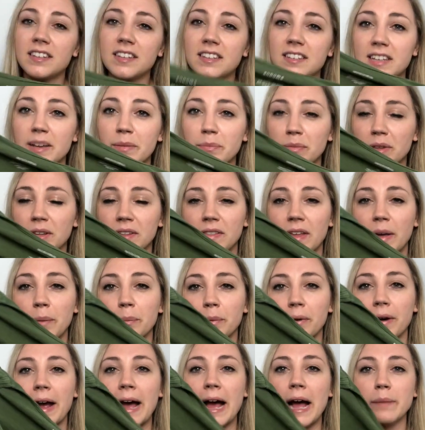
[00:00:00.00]
is something that
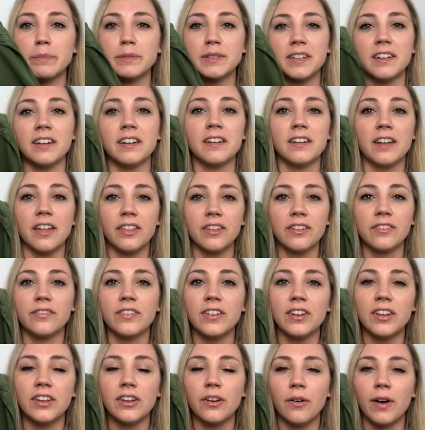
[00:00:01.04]
perhaps in another
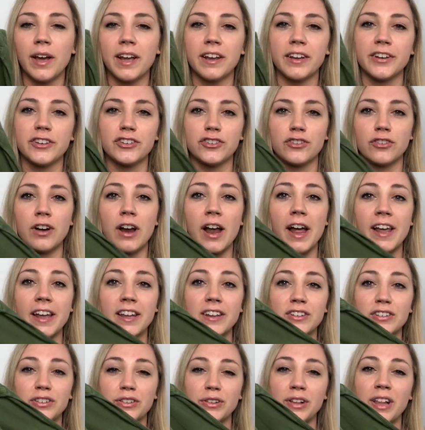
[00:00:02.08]
video I could try
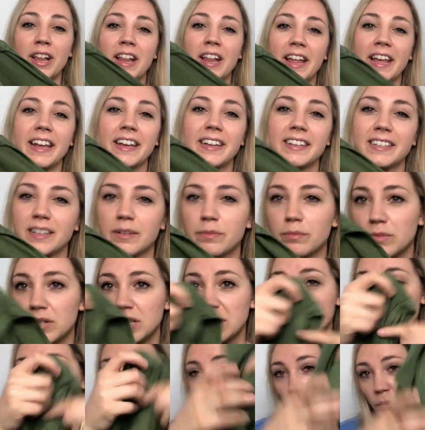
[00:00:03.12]
and do like some
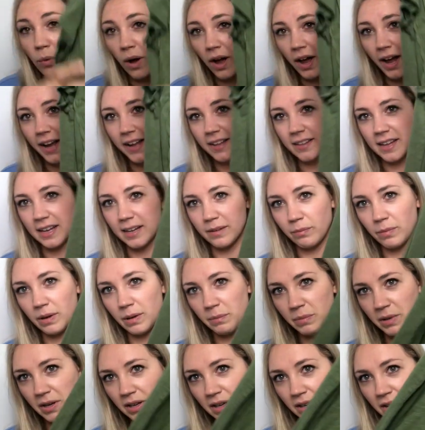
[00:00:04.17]
DIY, like
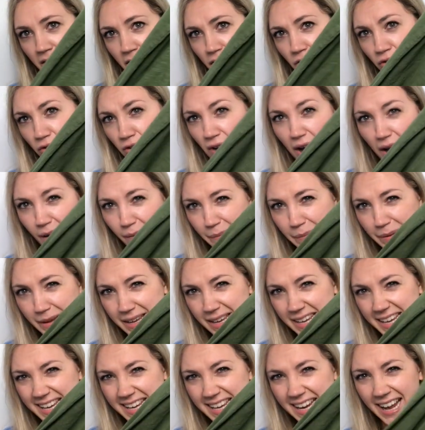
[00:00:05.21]
maybe crop
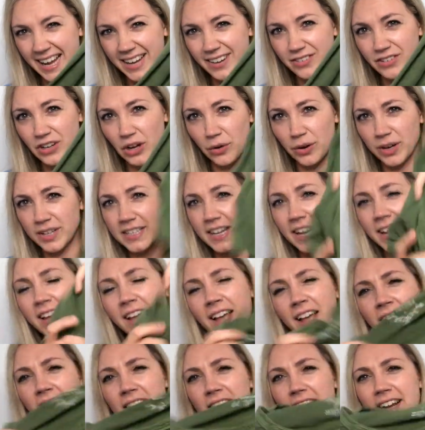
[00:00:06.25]
it. I don't know, because I,
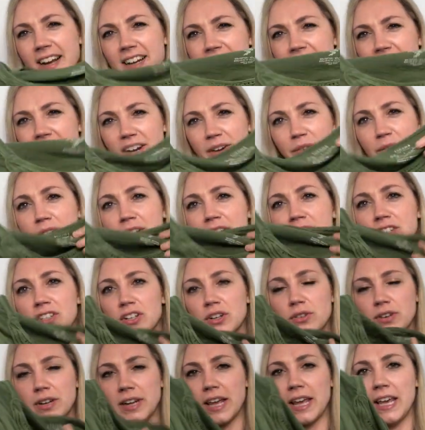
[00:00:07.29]
like I said, I really
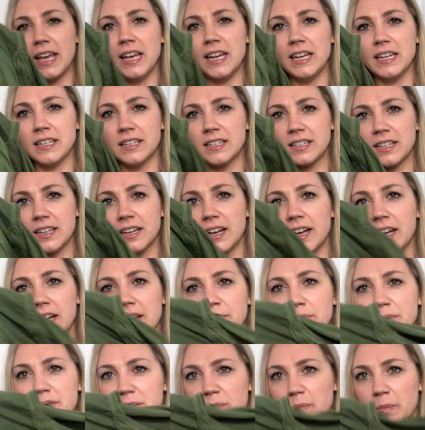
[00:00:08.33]
don't hate
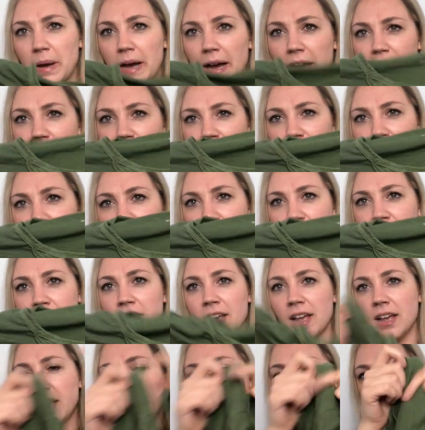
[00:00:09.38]
um, this pattern
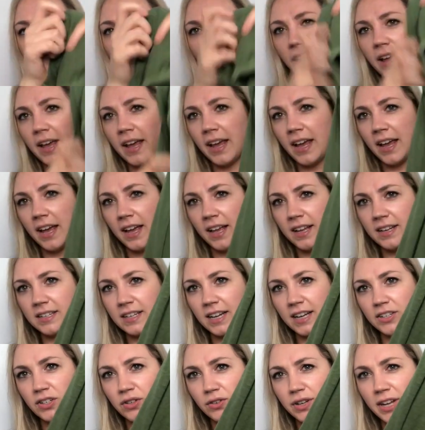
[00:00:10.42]
and
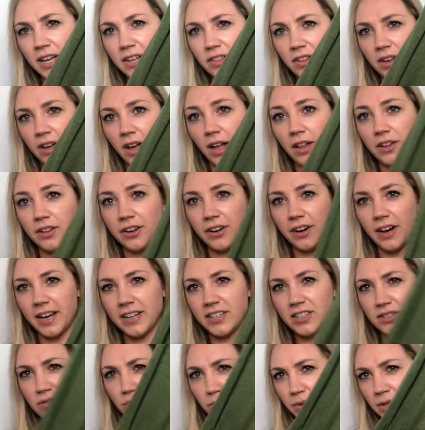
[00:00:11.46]
I don't hate the color. I
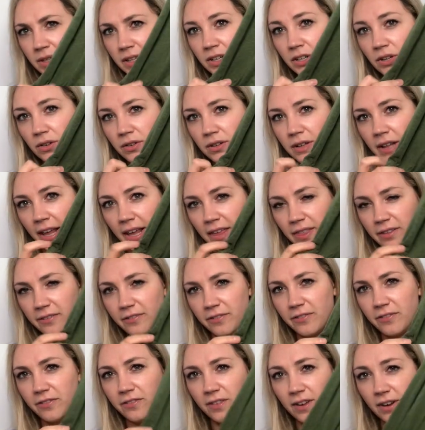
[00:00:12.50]
just really don't like the
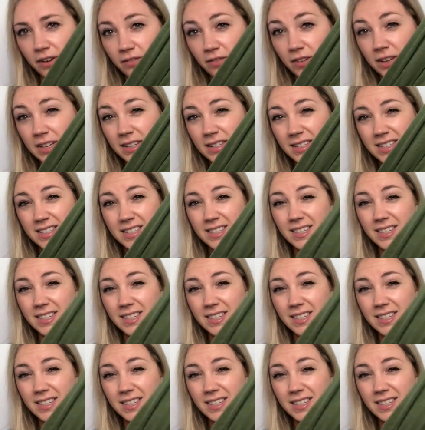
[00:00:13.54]
fit of it.